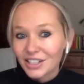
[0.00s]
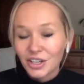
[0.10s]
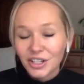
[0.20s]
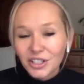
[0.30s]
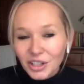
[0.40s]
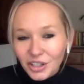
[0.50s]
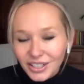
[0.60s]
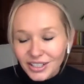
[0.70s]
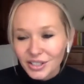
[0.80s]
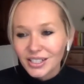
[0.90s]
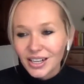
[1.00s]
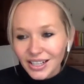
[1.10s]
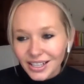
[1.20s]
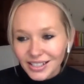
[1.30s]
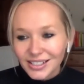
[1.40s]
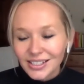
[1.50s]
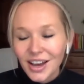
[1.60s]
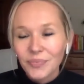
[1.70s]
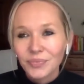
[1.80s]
I started to look into studies.